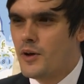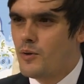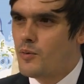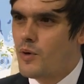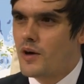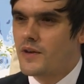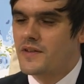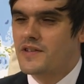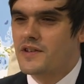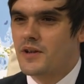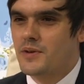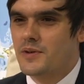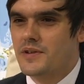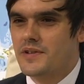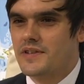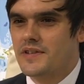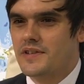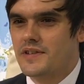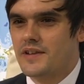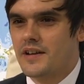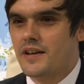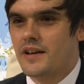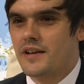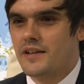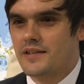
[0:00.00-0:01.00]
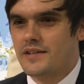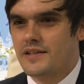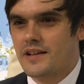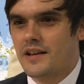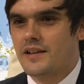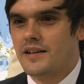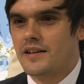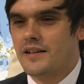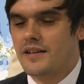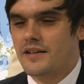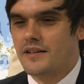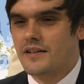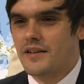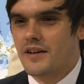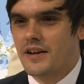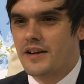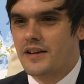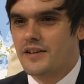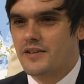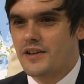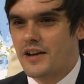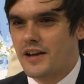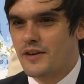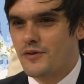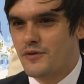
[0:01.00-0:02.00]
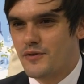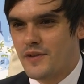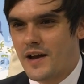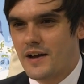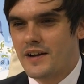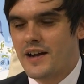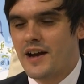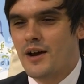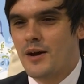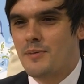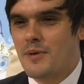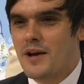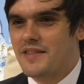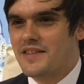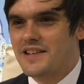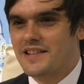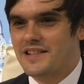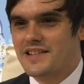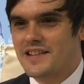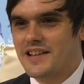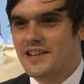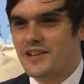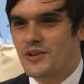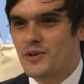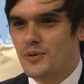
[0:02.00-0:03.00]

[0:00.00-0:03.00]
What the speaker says: Whilst I was studying, I kind of found out about this thing